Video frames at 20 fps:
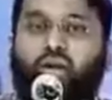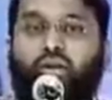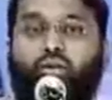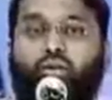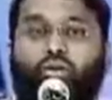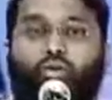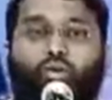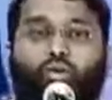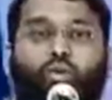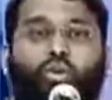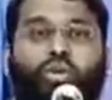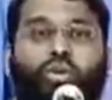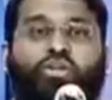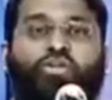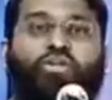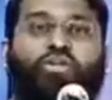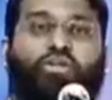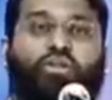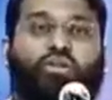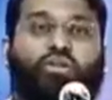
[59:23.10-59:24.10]
Your
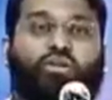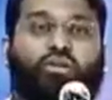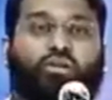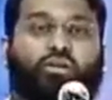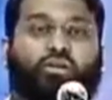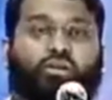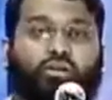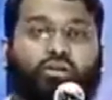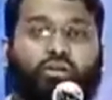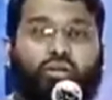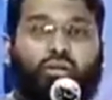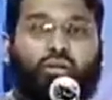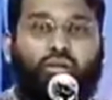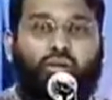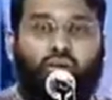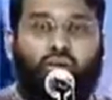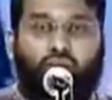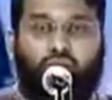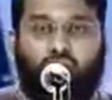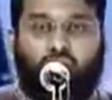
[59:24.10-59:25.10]
question
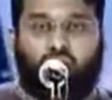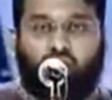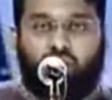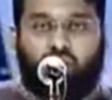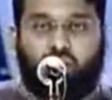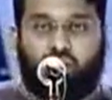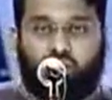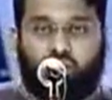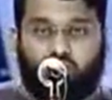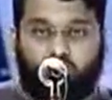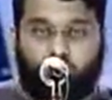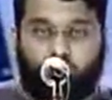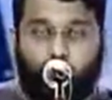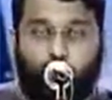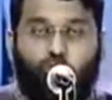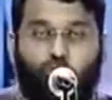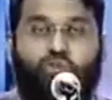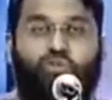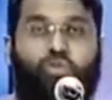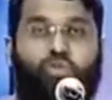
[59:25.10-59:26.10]

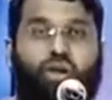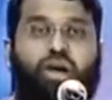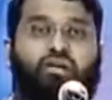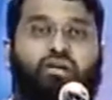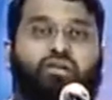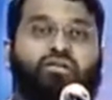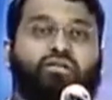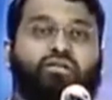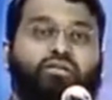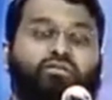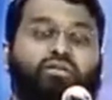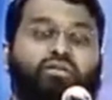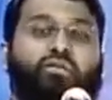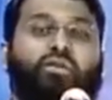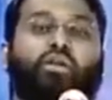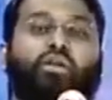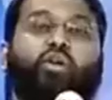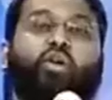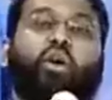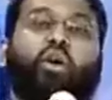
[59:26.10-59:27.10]
goes back to the
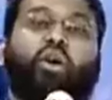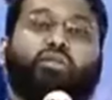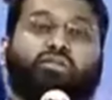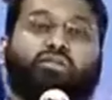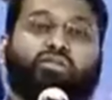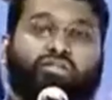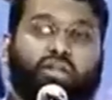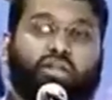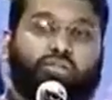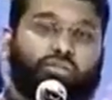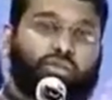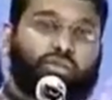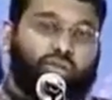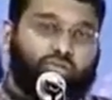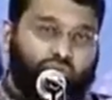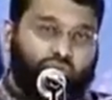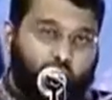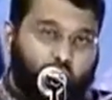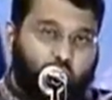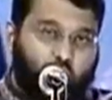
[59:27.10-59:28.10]
very concept
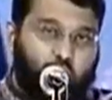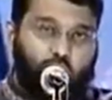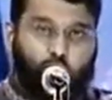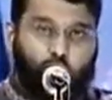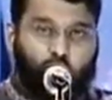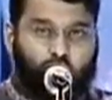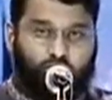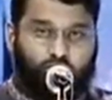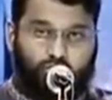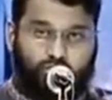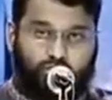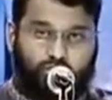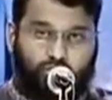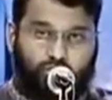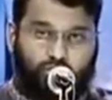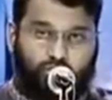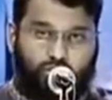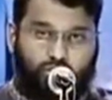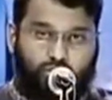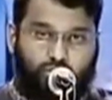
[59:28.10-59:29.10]
of godhood.
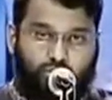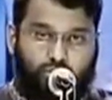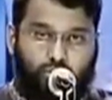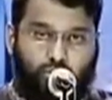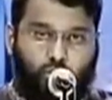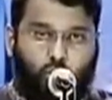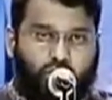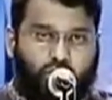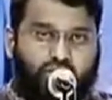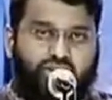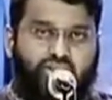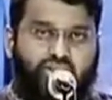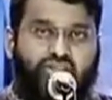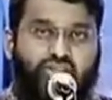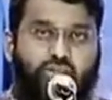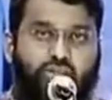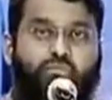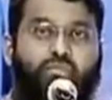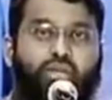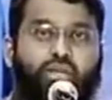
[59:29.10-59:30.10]
What does
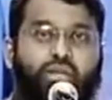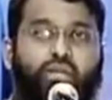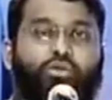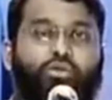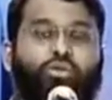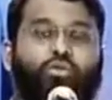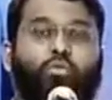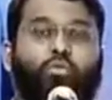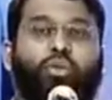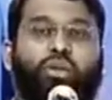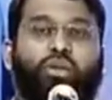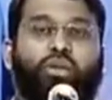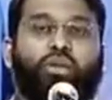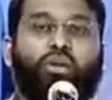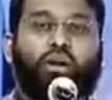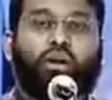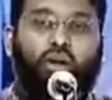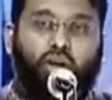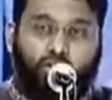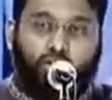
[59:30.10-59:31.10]
it mean to
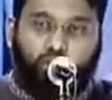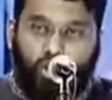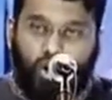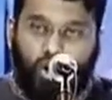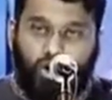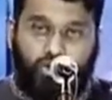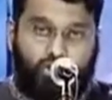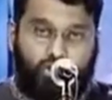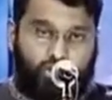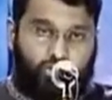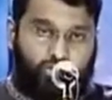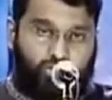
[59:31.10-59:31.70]
be a God?